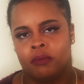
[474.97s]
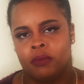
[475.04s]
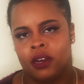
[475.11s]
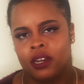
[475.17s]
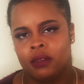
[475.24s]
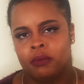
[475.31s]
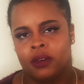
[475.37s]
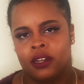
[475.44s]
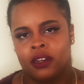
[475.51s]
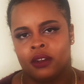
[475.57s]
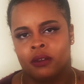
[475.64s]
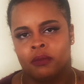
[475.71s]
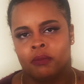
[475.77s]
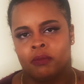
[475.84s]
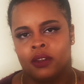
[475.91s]
body
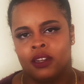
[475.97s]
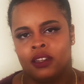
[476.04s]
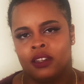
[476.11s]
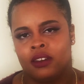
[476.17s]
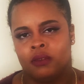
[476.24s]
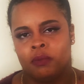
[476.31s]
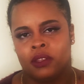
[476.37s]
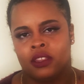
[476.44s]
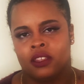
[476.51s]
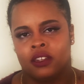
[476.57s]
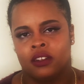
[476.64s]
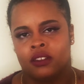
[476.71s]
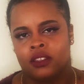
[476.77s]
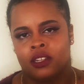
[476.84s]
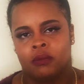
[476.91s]
butter, but a little bit
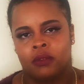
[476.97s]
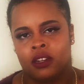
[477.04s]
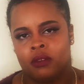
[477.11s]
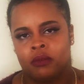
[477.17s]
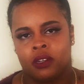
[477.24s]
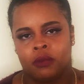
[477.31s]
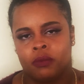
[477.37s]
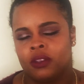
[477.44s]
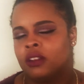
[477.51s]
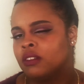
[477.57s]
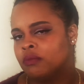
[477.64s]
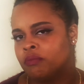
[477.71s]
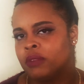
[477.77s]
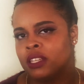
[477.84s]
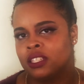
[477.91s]
thinner than a body butter, but
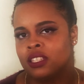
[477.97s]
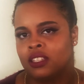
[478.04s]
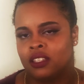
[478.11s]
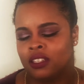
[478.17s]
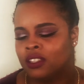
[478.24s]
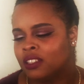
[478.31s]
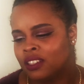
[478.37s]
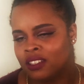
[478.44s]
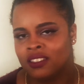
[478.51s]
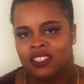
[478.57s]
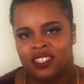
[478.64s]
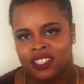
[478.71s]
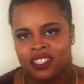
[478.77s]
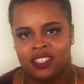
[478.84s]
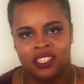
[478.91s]
basically the
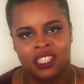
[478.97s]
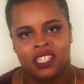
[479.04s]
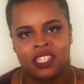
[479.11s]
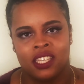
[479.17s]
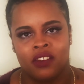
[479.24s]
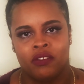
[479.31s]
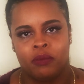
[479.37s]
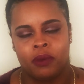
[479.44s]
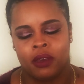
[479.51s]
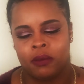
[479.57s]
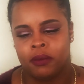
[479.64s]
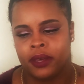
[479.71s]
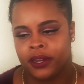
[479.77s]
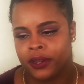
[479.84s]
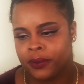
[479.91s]
consistency of a
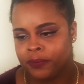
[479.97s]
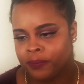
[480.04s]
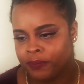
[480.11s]
body butter.